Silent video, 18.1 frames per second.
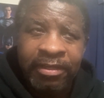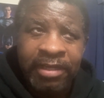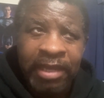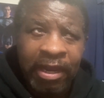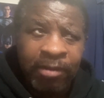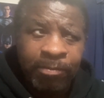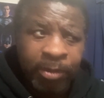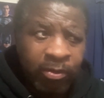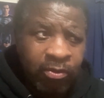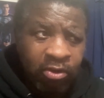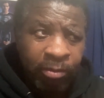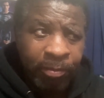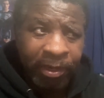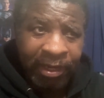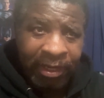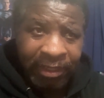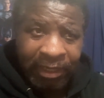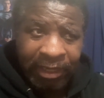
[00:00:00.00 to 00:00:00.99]
Dal
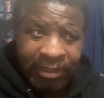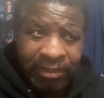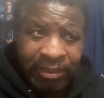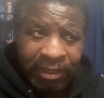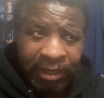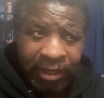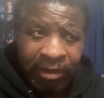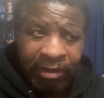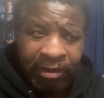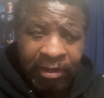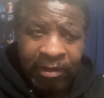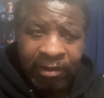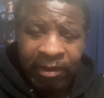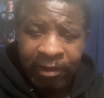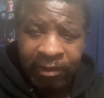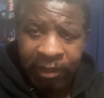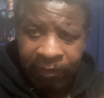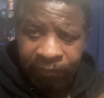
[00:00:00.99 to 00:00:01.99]
McCormick, I think, is in there,
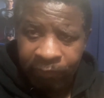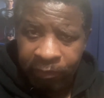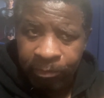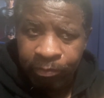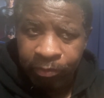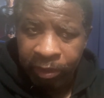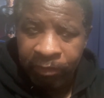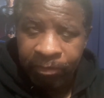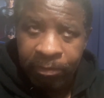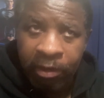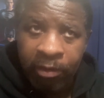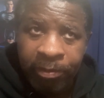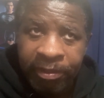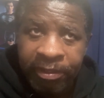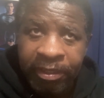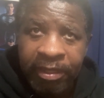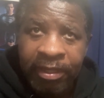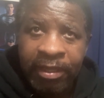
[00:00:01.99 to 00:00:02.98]
I think for a brief
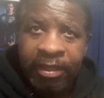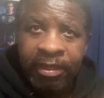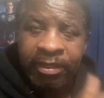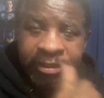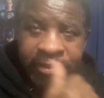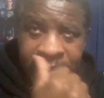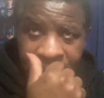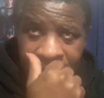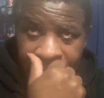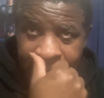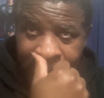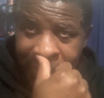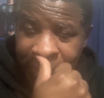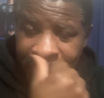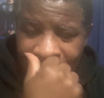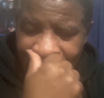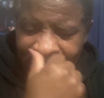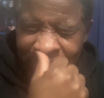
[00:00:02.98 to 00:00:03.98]
moment, you see him in
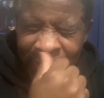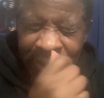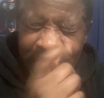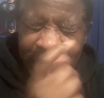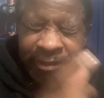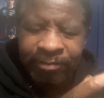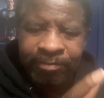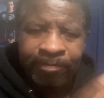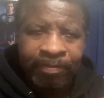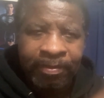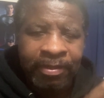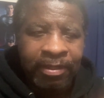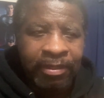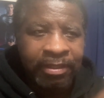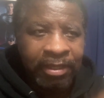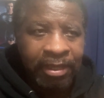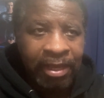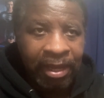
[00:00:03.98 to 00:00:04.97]
there, and
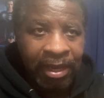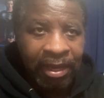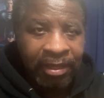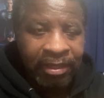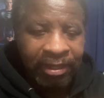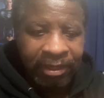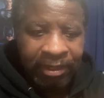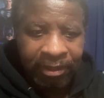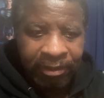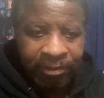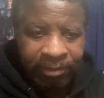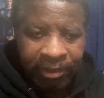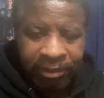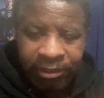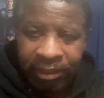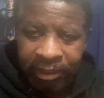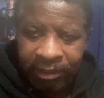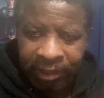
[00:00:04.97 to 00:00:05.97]
the guy that
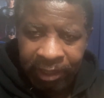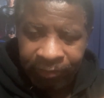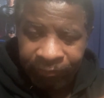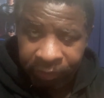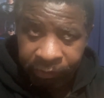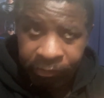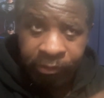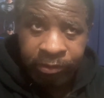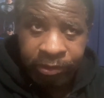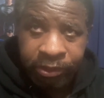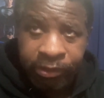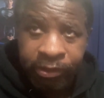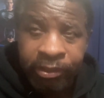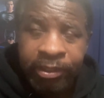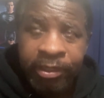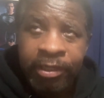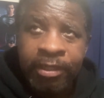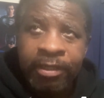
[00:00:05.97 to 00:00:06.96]
that recruits her,